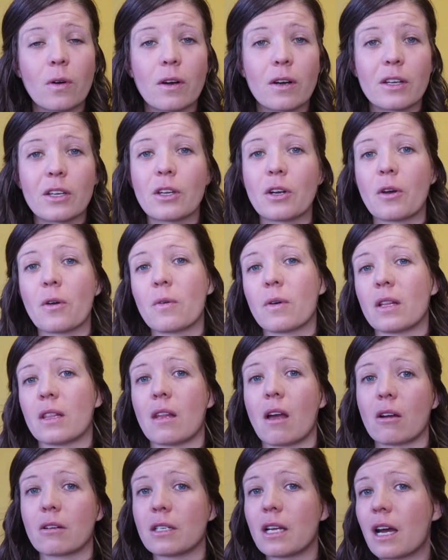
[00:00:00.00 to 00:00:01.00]
a
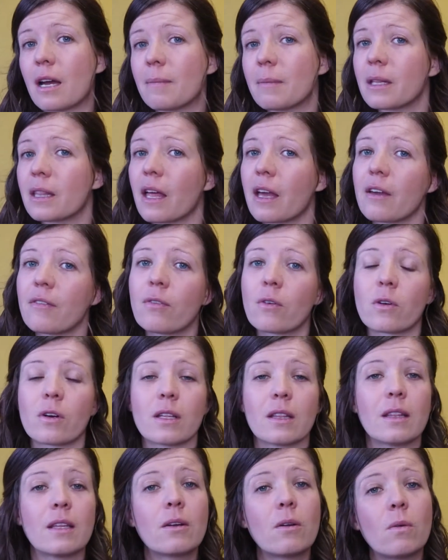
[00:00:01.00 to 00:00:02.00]
long time in life or a
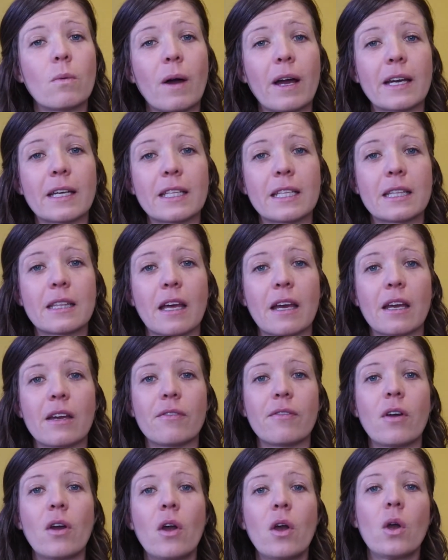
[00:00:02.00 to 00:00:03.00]
little while in
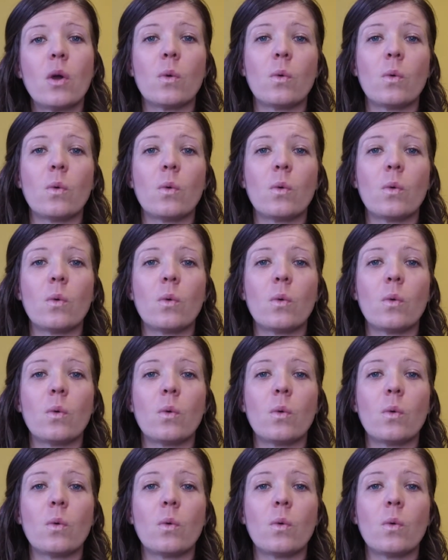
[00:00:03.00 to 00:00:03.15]
life,